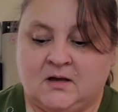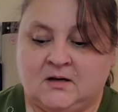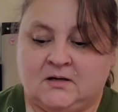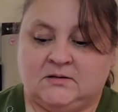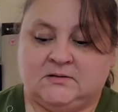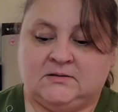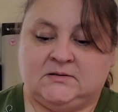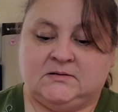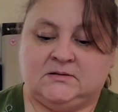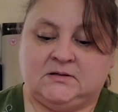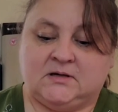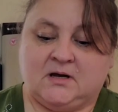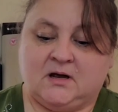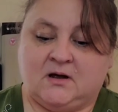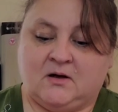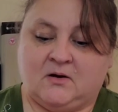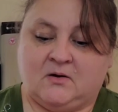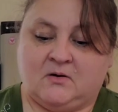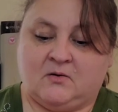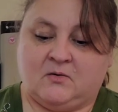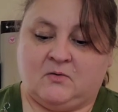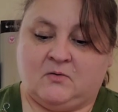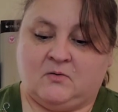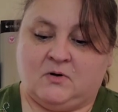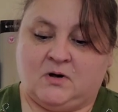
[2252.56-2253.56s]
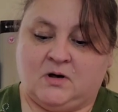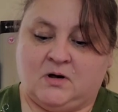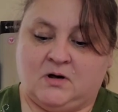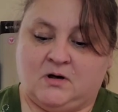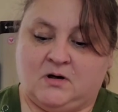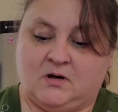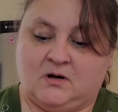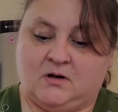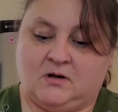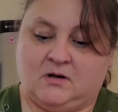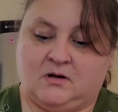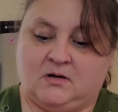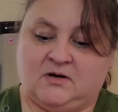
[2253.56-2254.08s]
So,
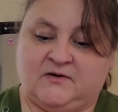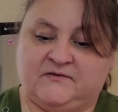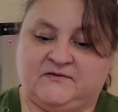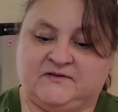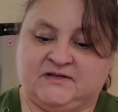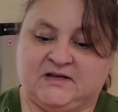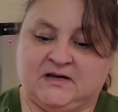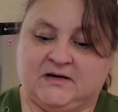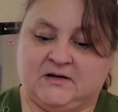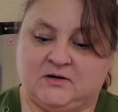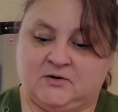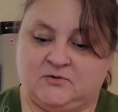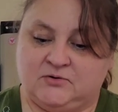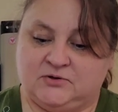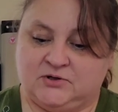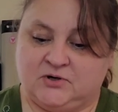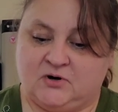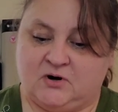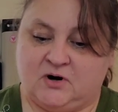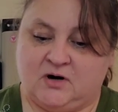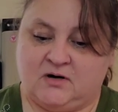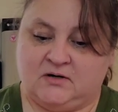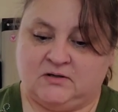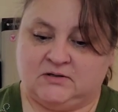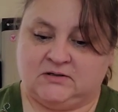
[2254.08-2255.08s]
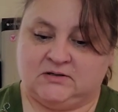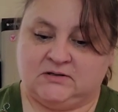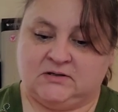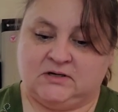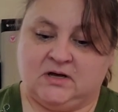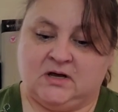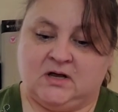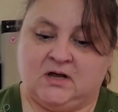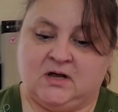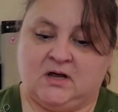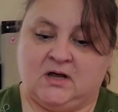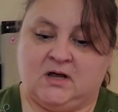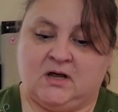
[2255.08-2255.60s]
you've seen new starts,
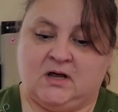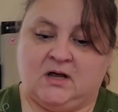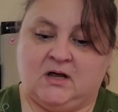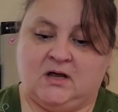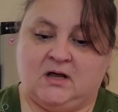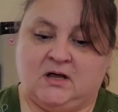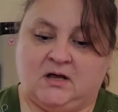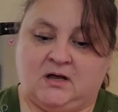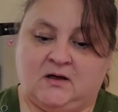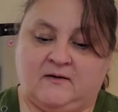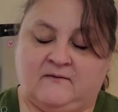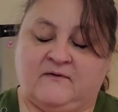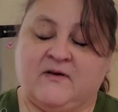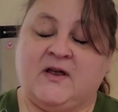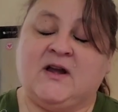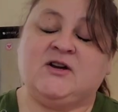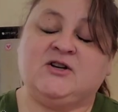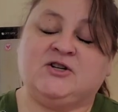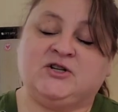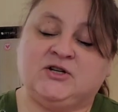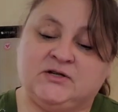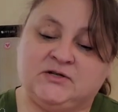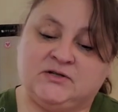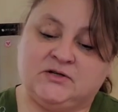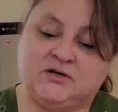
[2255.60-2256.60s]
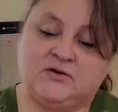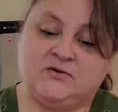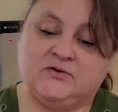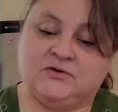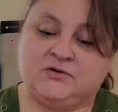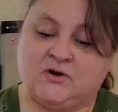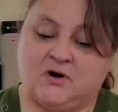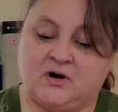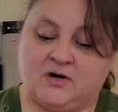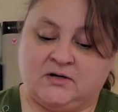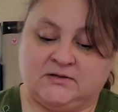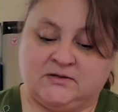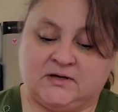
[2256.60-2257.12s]
finishes, new
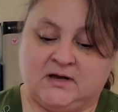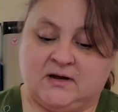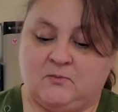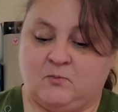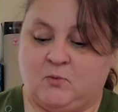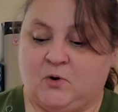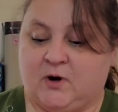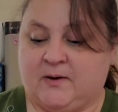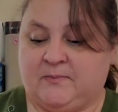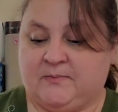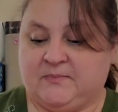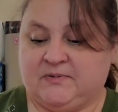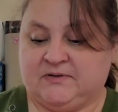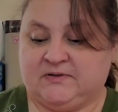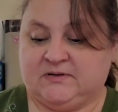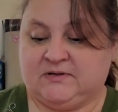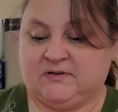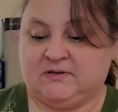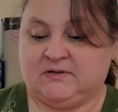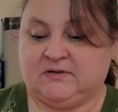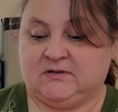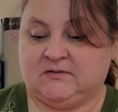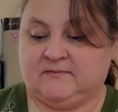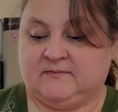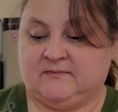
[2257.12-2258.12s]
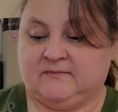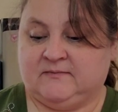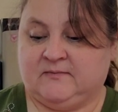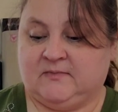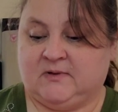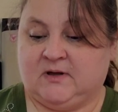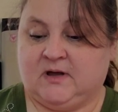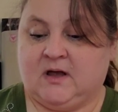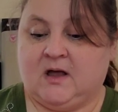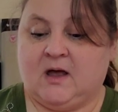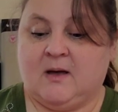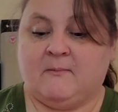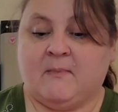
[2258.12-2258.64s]
starts, and whips.
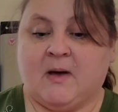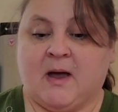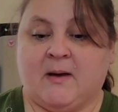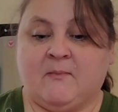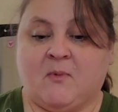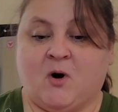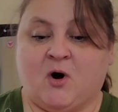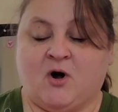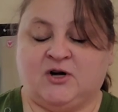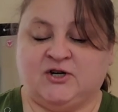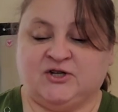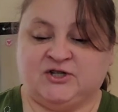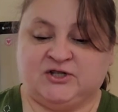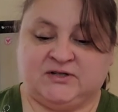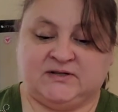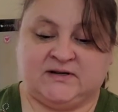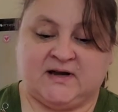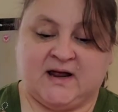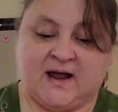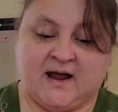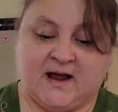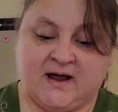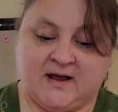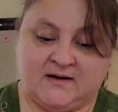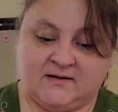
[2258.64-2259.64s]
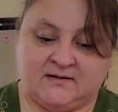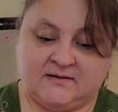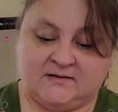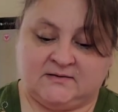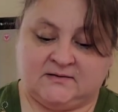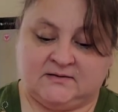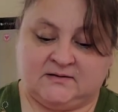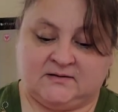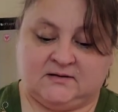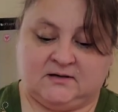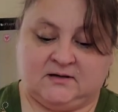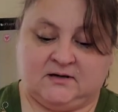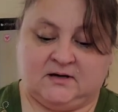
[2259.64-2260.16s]
My March
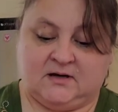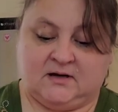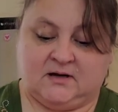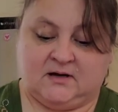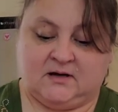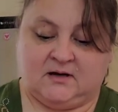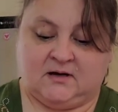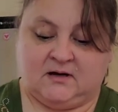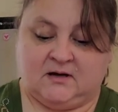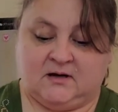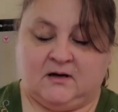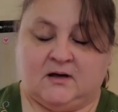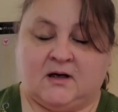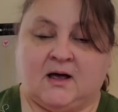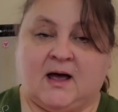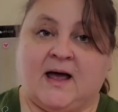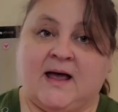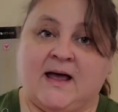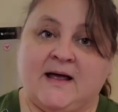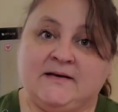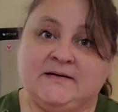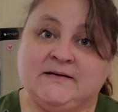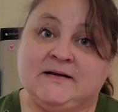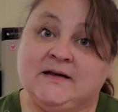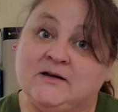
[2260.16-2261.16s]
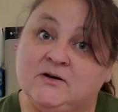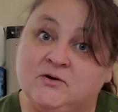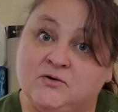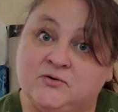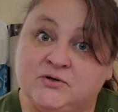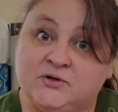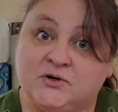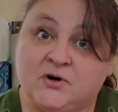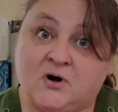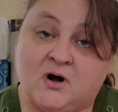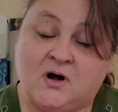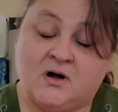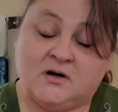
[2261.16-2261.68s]
stats, I had 10 new
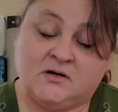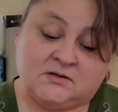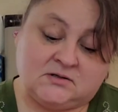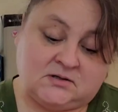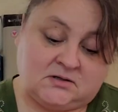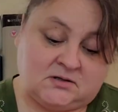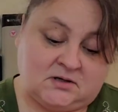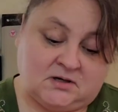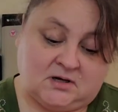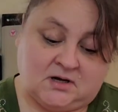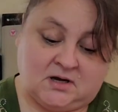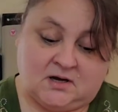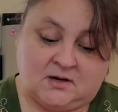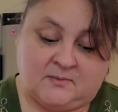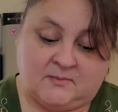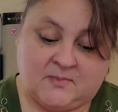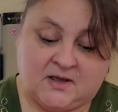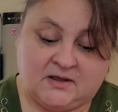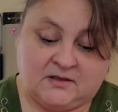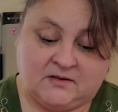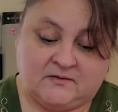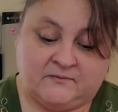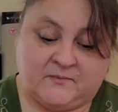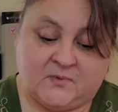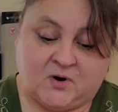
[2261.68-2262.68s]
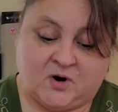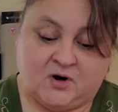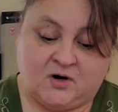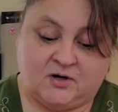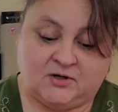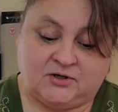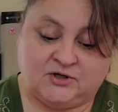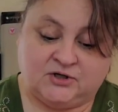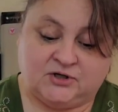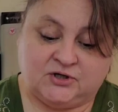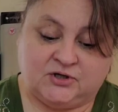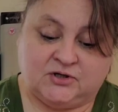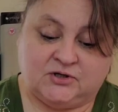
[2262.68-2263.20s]
starts in the month of
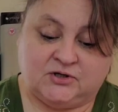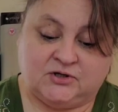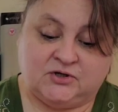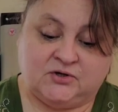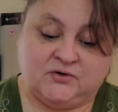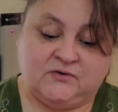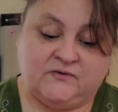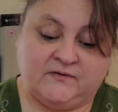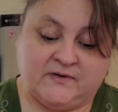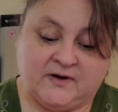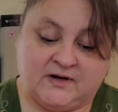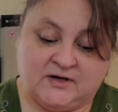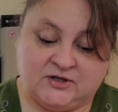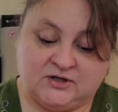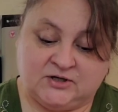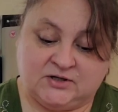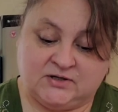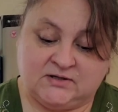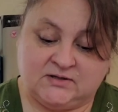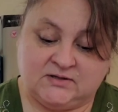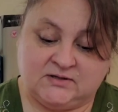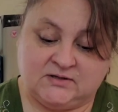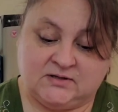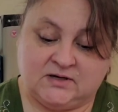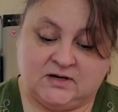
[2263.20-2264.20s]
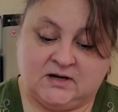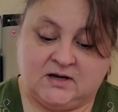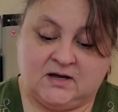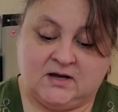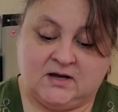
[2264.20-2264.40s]
March, two finishes,